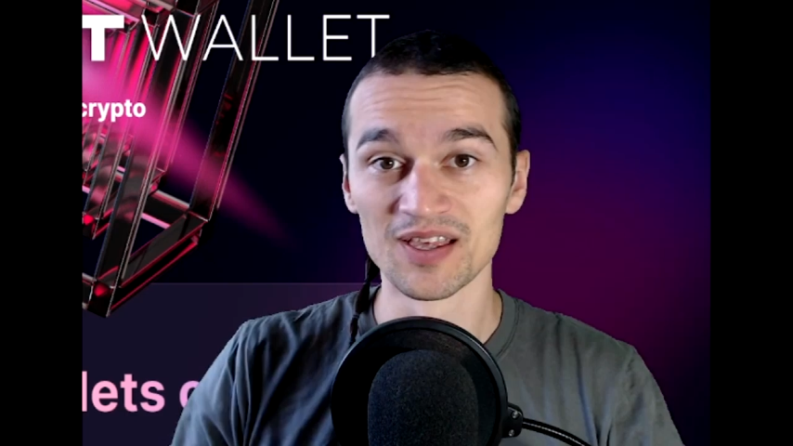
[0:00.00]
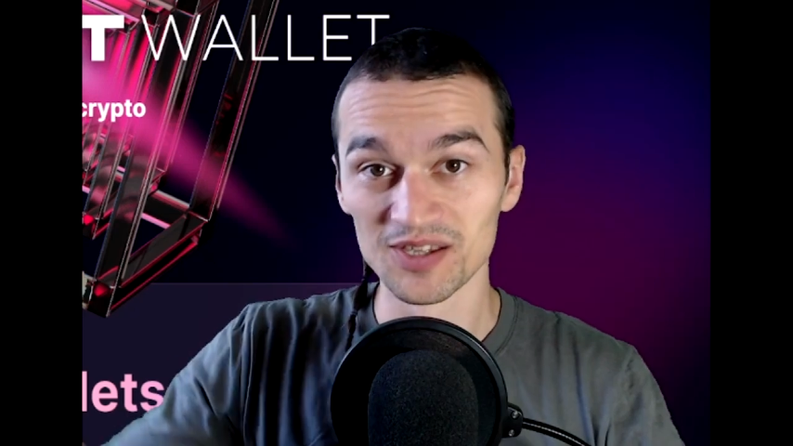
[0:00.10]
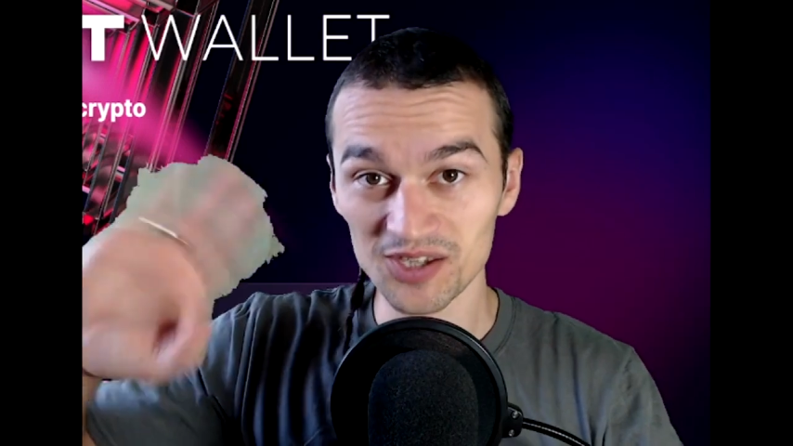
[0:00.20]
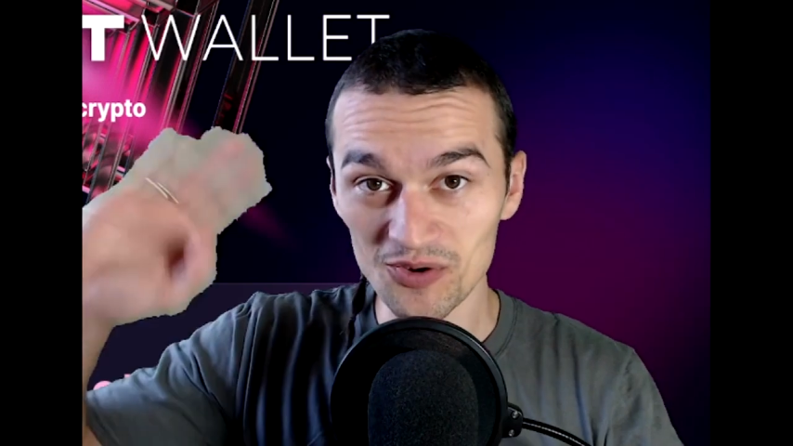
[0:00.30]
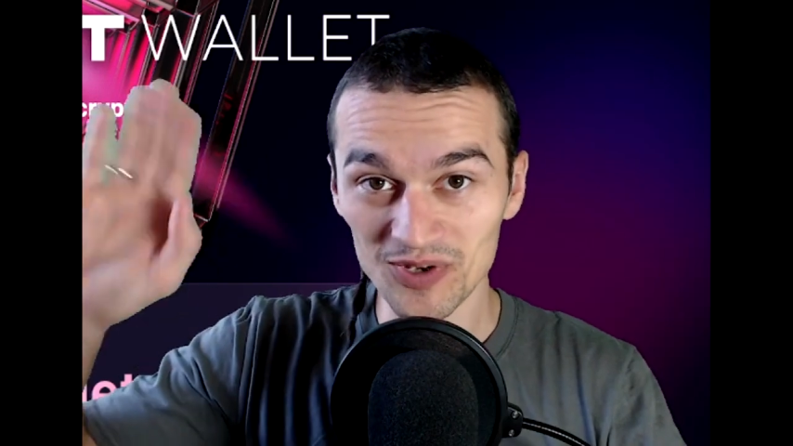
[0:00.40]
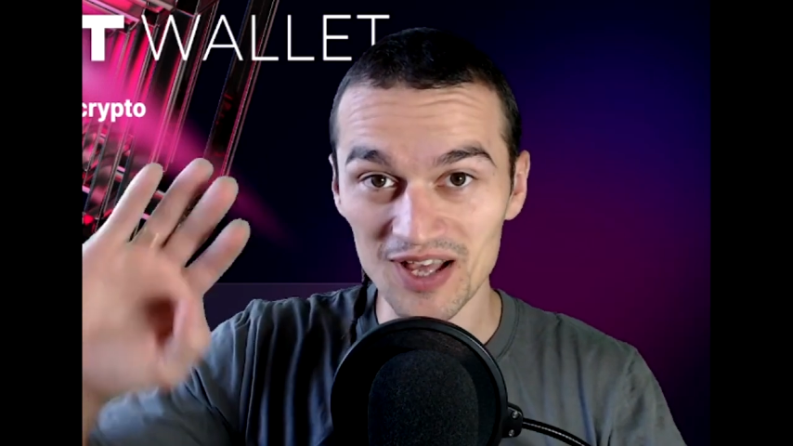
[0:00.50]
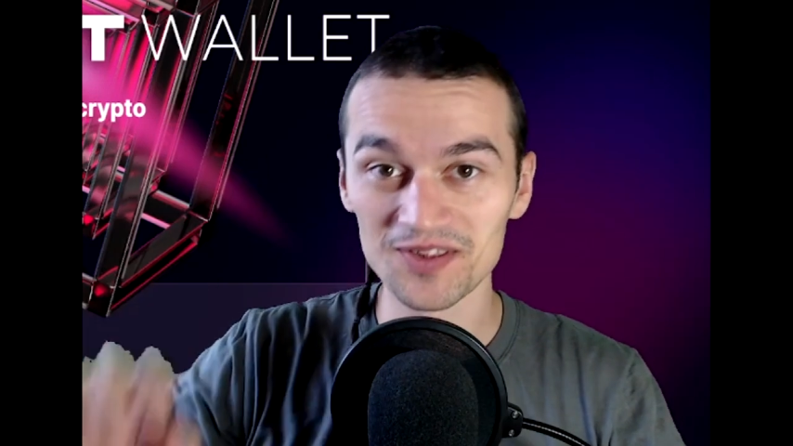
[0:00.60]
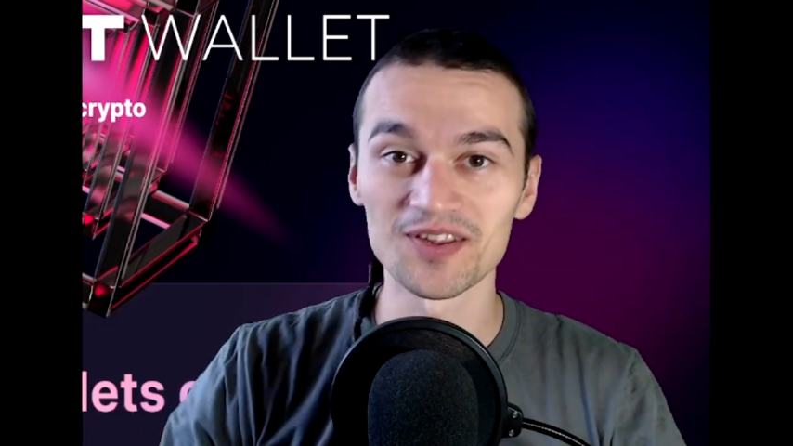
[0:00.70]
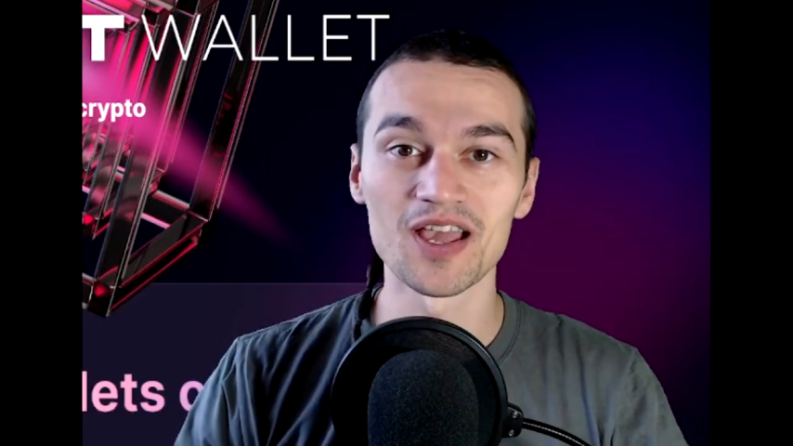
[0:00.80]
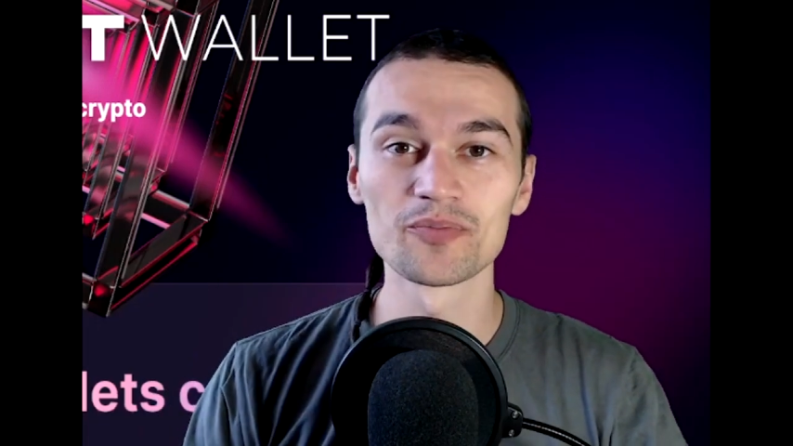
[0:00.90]
Hello
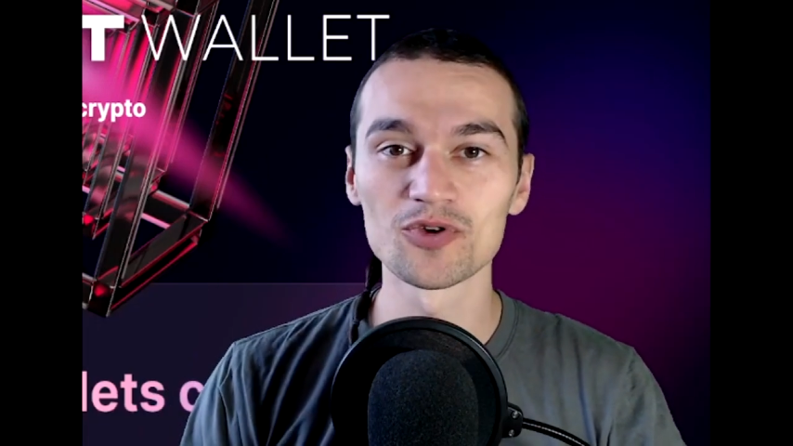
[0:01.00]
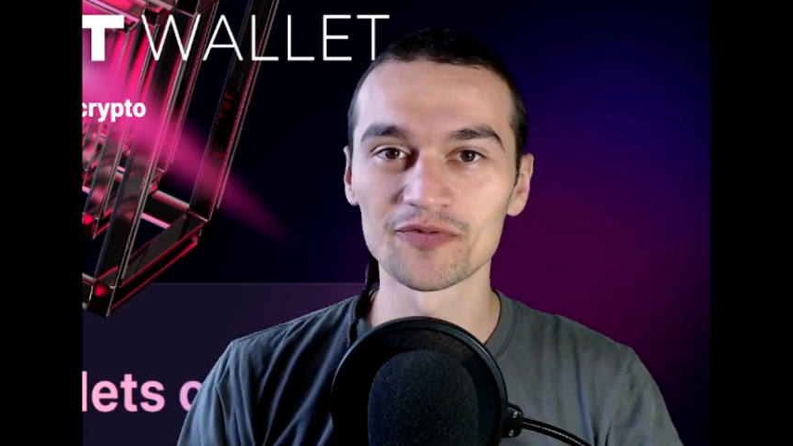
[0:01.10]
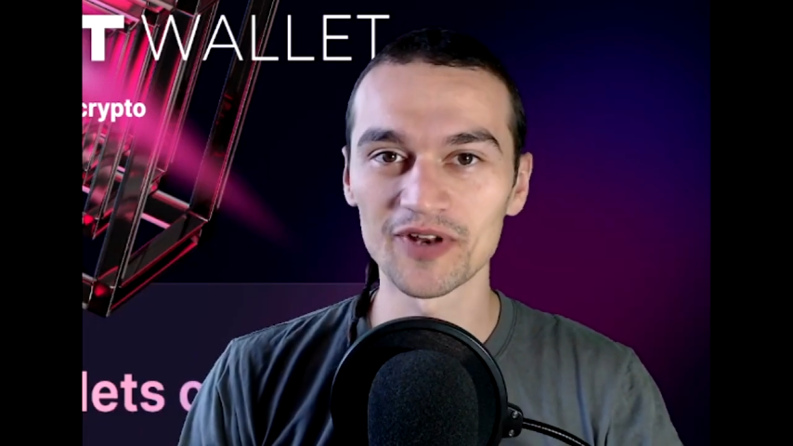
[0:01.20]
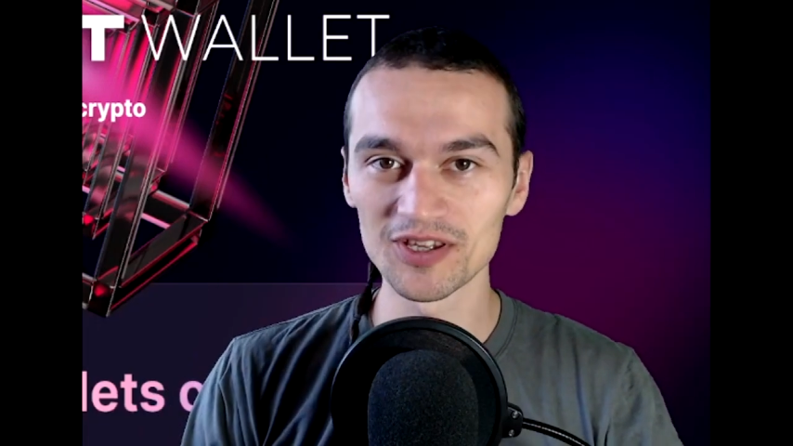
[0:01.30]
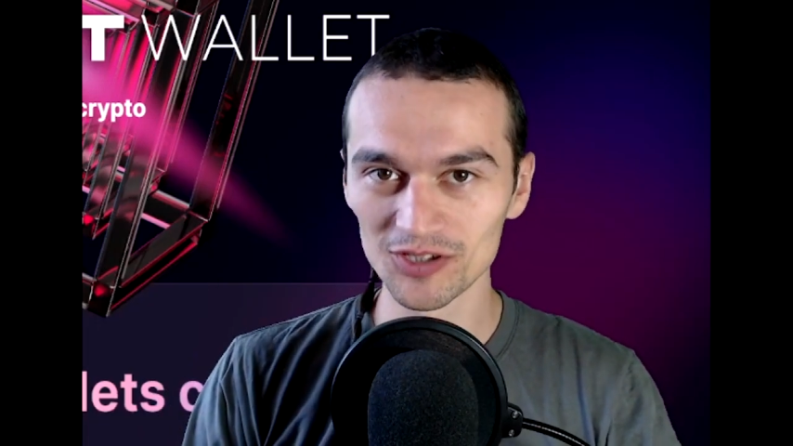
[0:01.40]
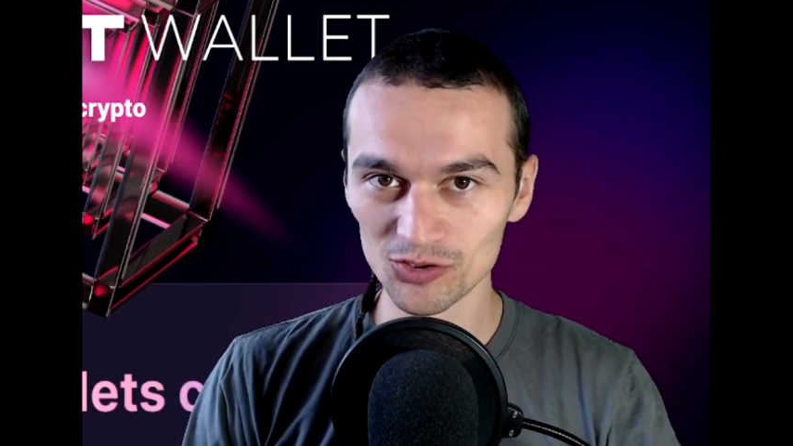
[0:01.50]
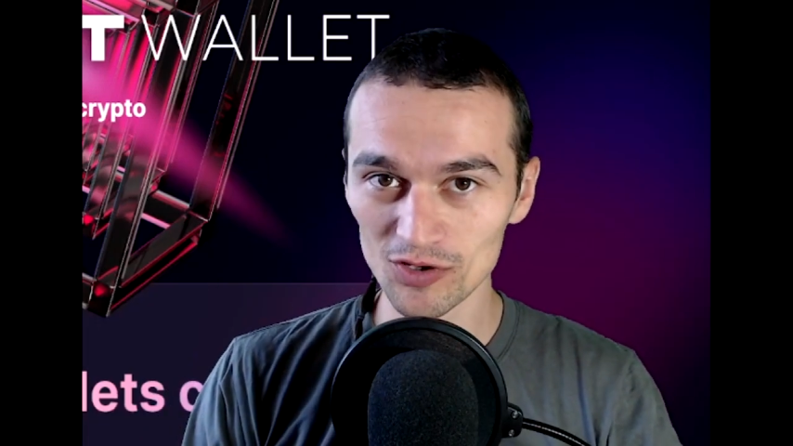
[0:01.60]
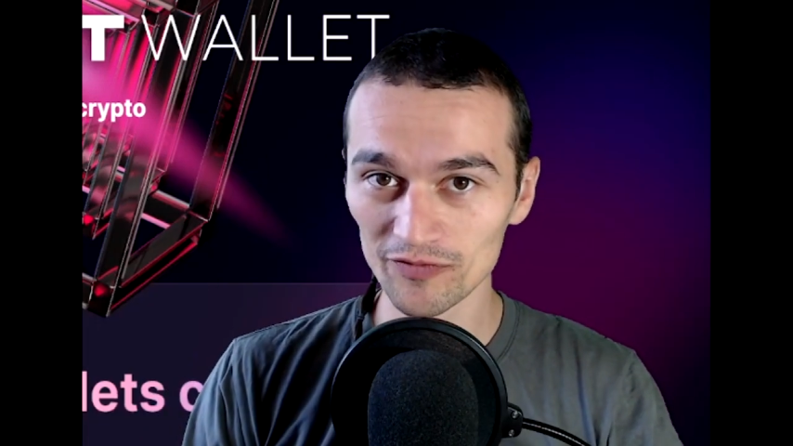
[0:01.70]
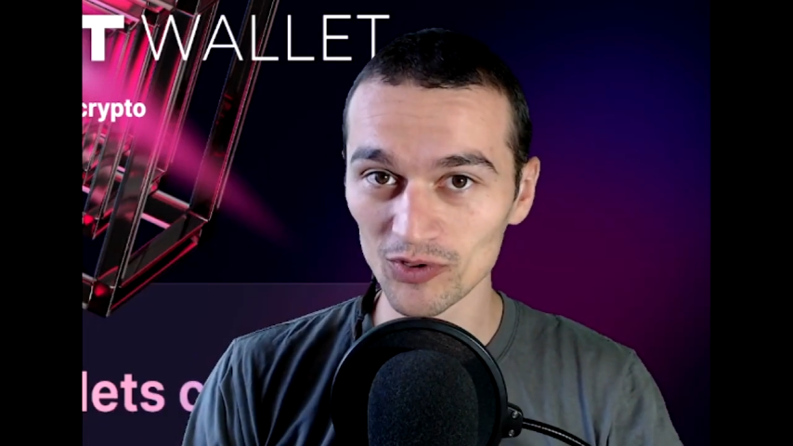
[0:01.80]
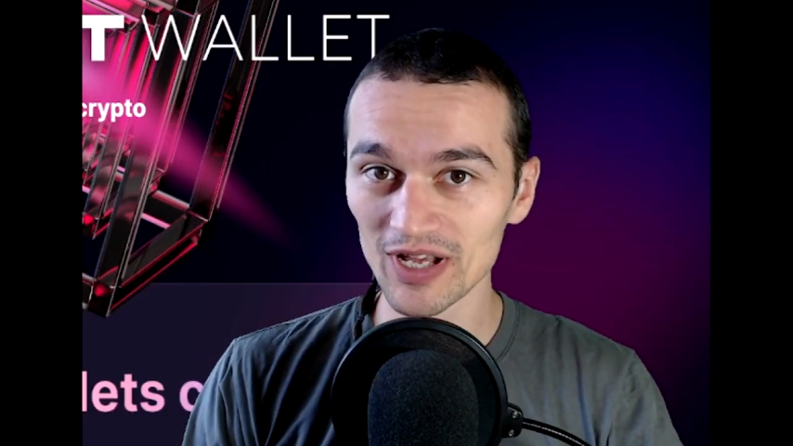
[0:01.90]
guys, I'm your friend
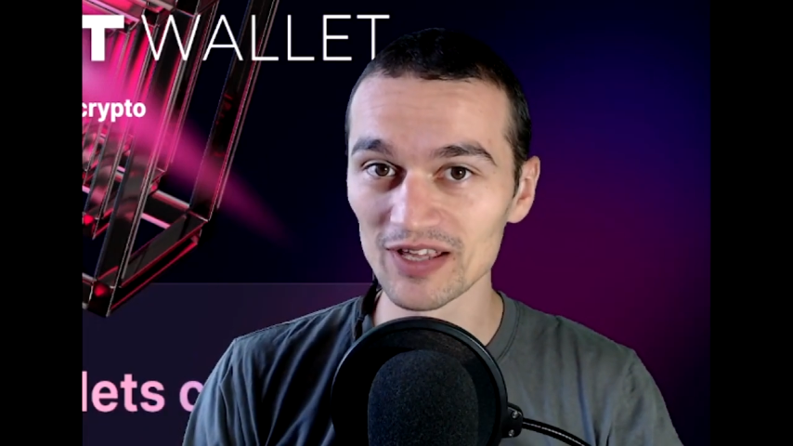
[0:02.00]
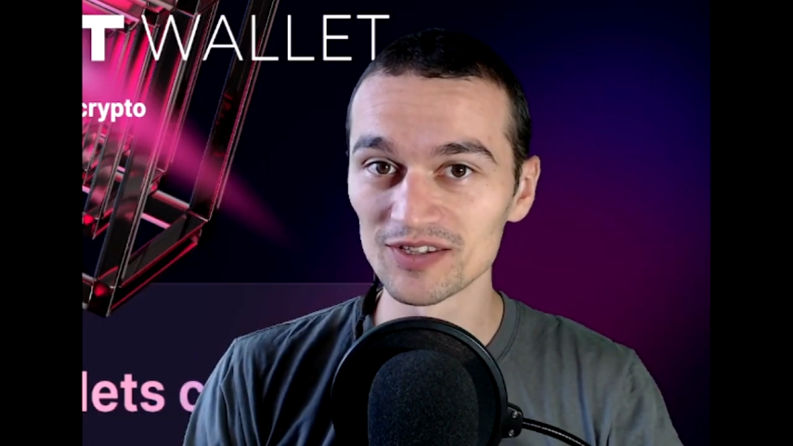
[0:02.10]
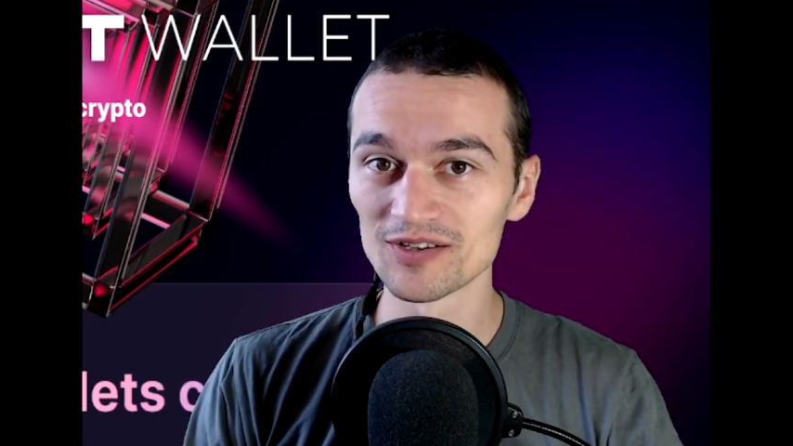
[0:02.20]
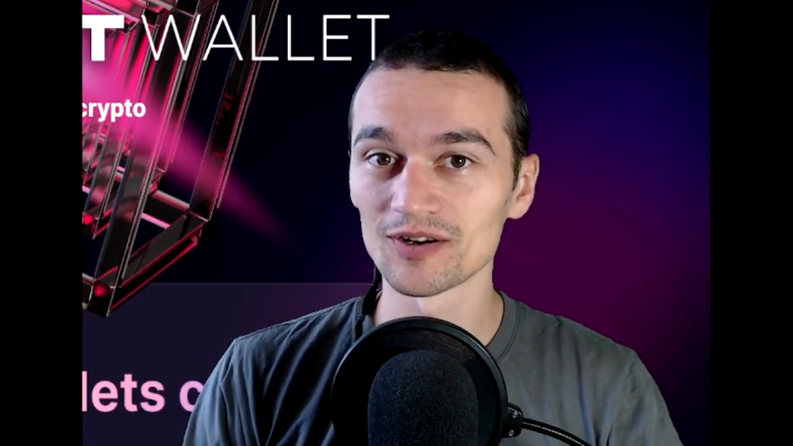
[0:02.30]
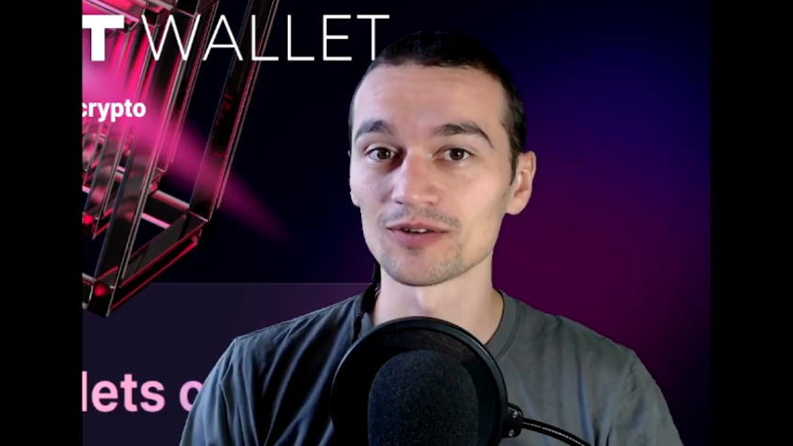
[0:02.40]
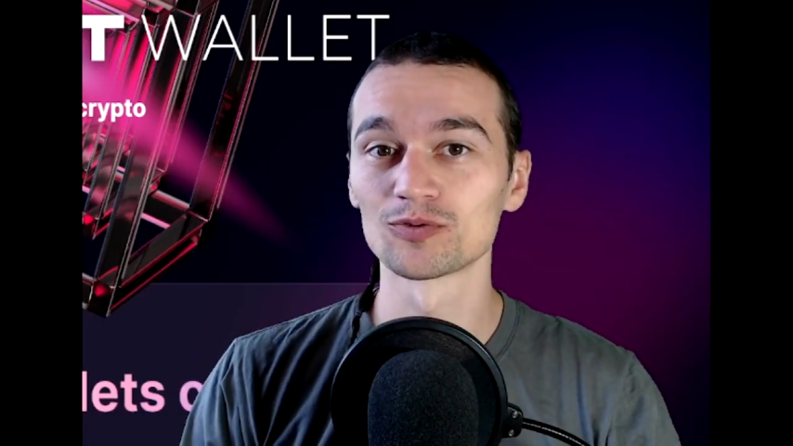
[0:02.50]
UFOguy here.